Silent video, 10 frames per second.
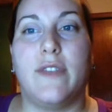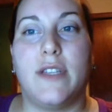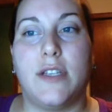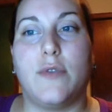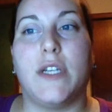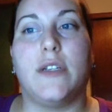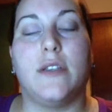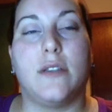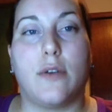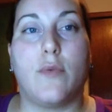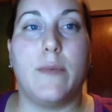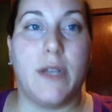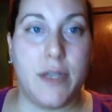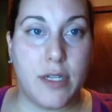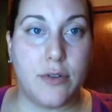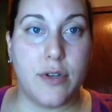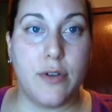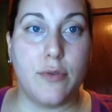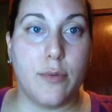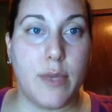of the situations are women and children
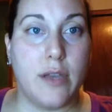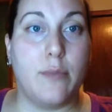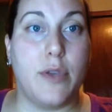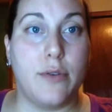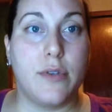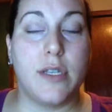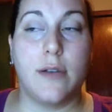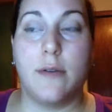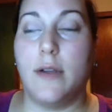who are being abused.